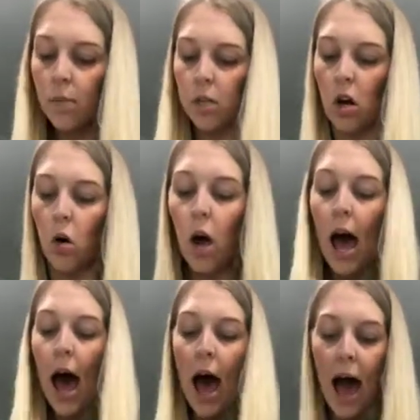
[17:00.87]
So
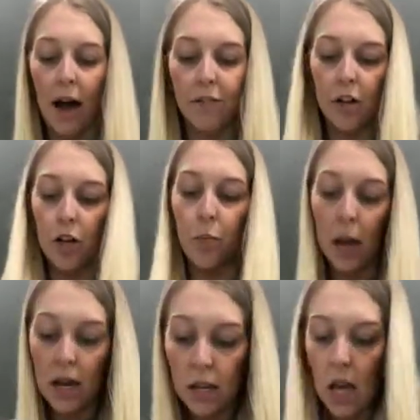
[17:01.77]
after you
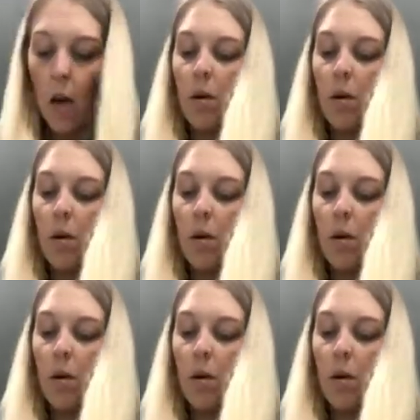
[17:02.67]
bake them